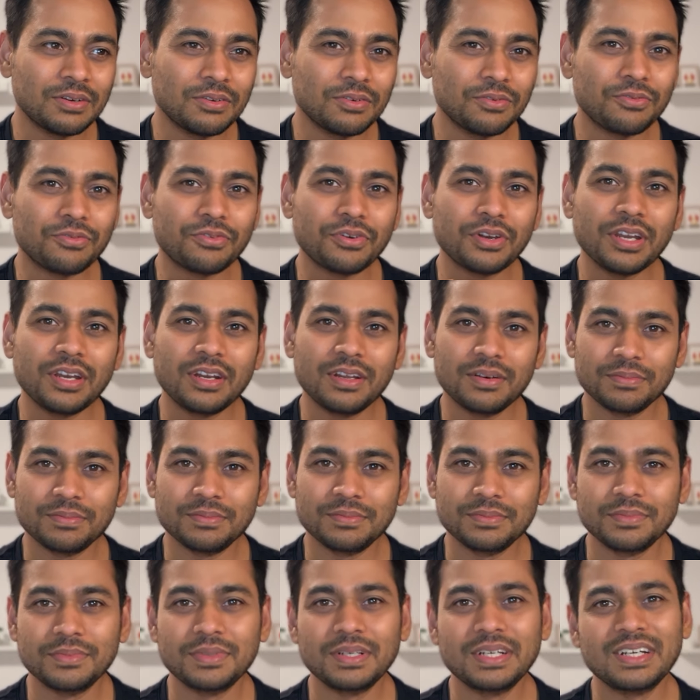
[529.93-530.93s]
freedom
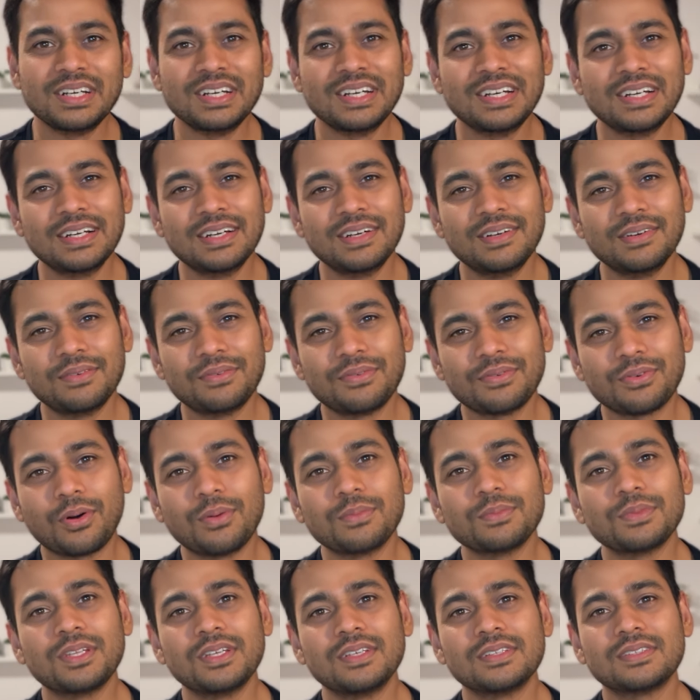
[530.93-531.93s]

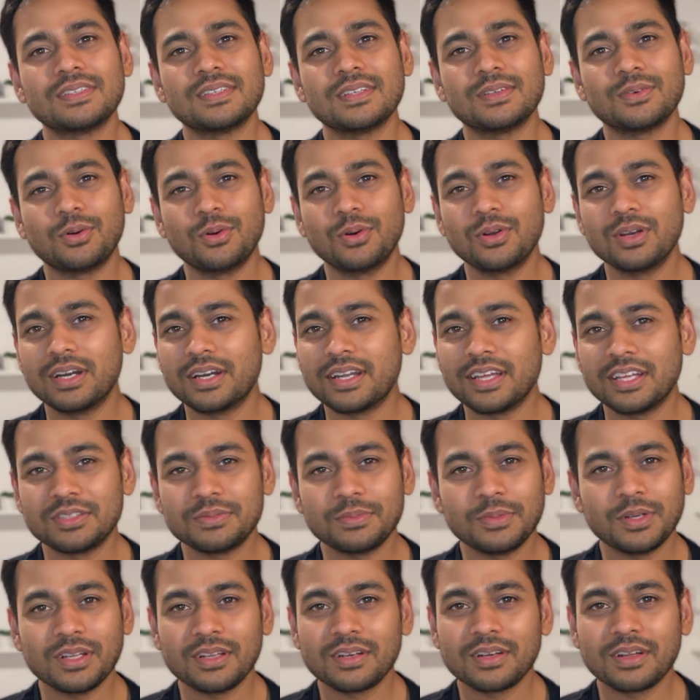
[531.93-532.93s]
from this whole
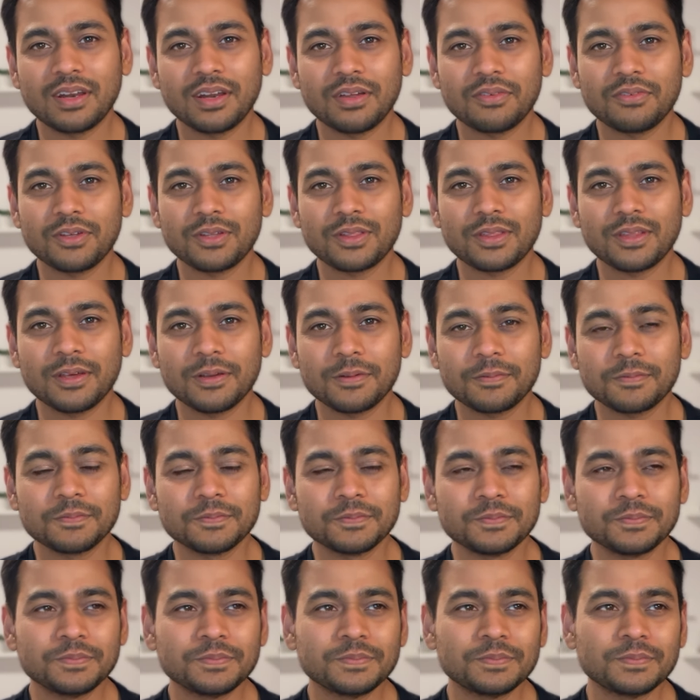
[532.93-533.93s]
attachment and craving thing,
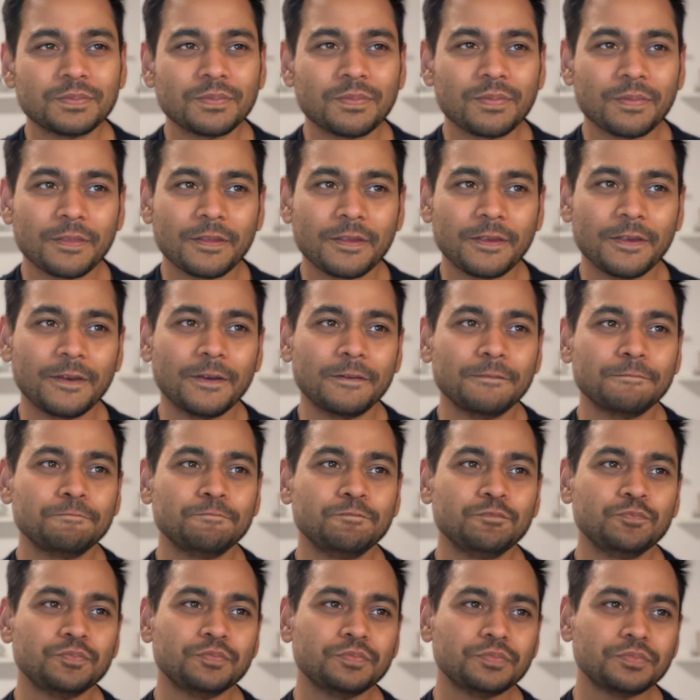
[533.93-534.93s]
yeah.
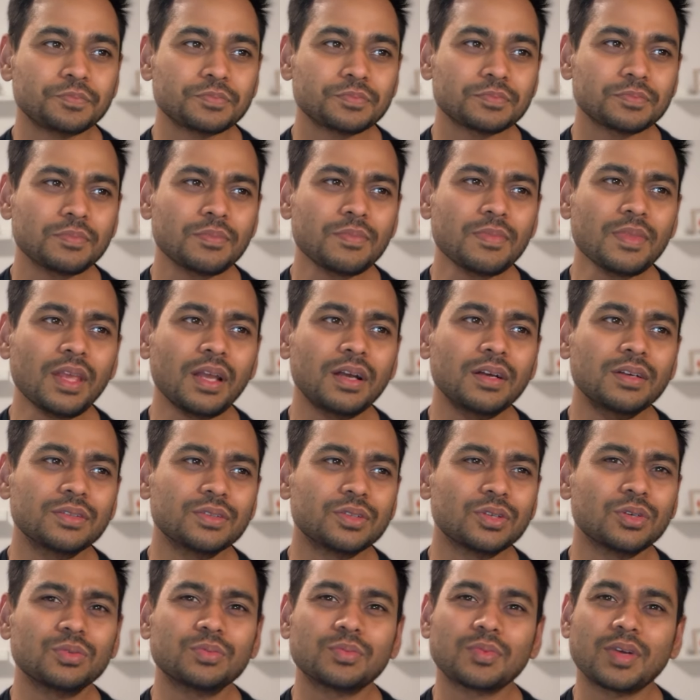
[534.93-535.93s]

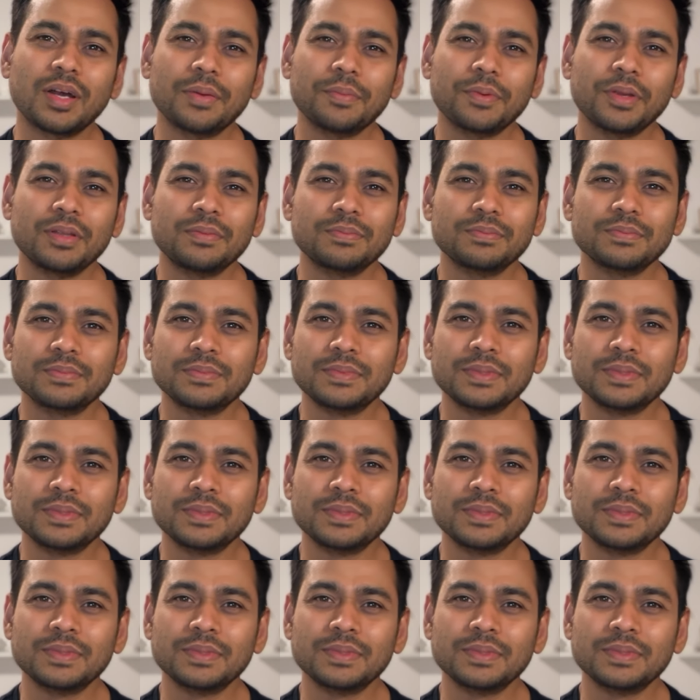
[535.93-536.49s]
So, I mean,